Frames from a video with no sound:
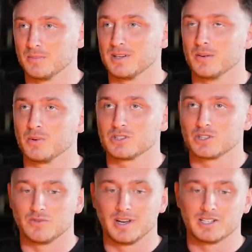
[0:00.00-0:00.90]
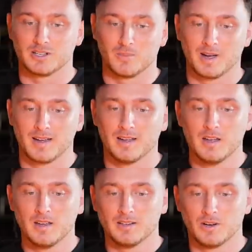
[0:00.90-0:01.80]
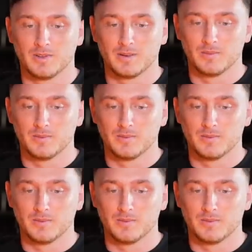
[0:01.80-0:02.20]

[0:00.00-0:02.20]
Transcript: I mean, it wasn't just a relationship where you know the,